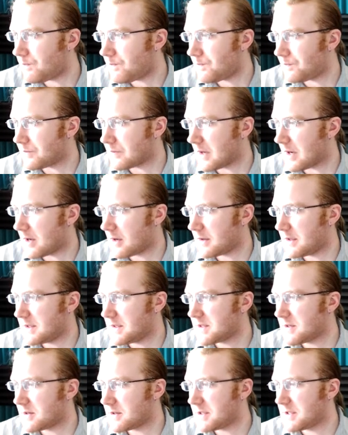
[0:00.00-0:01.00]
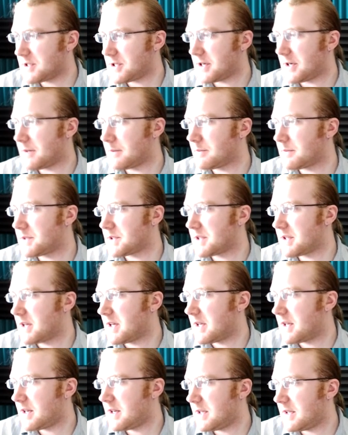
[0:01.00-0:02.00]
No, he's going to jump. So
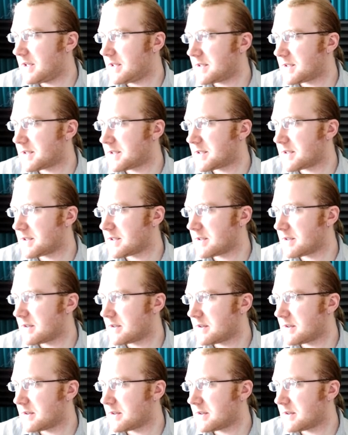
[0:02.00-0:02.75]
then it's...